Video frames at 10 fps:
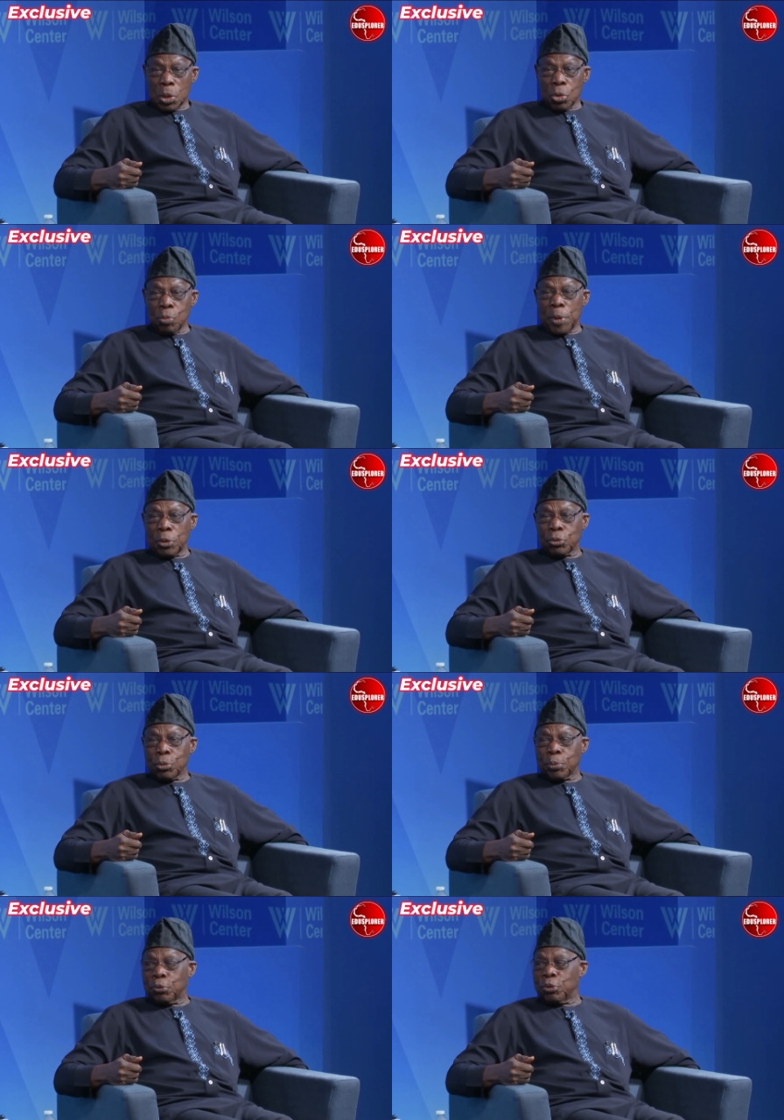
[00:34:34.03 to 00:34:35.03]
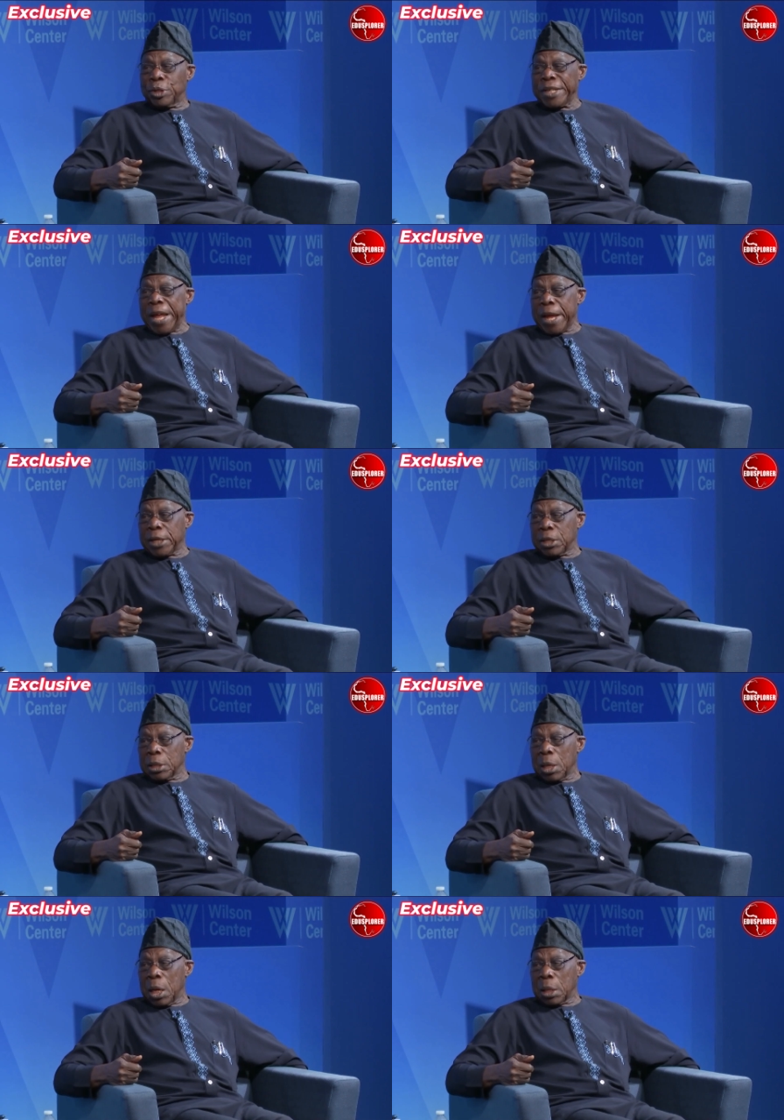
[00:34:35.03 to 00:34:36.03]
Cuban troops, dead
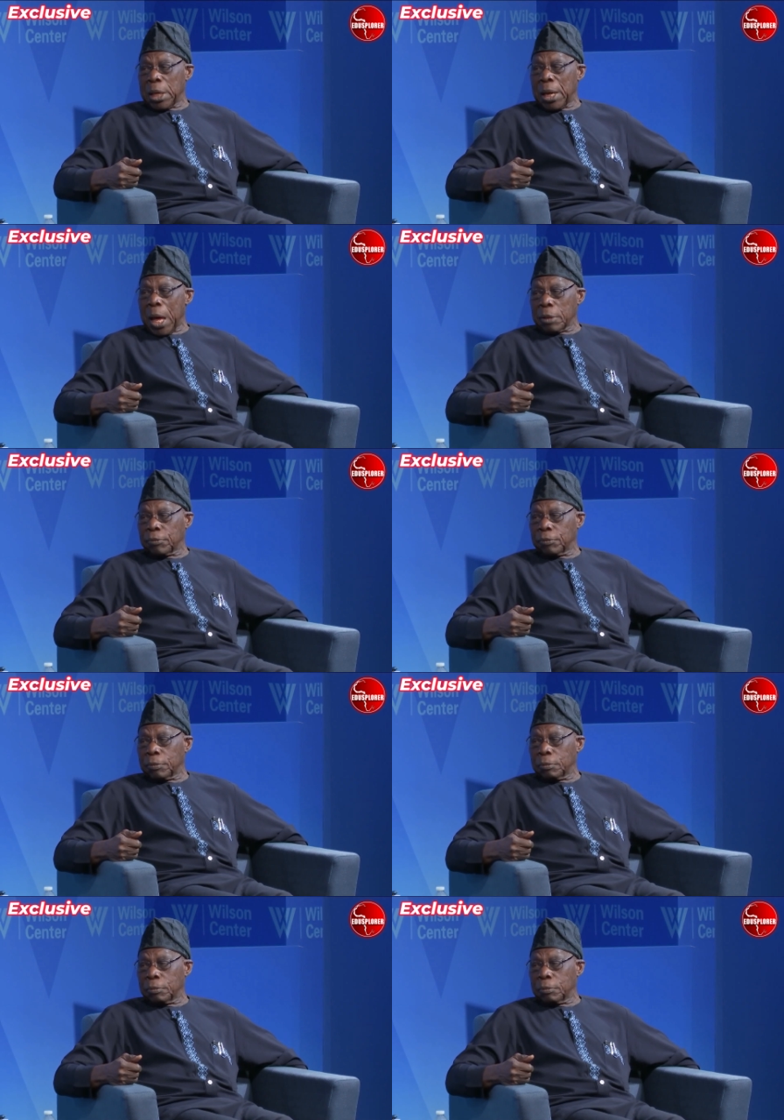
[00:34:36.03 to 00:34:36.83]
and alive.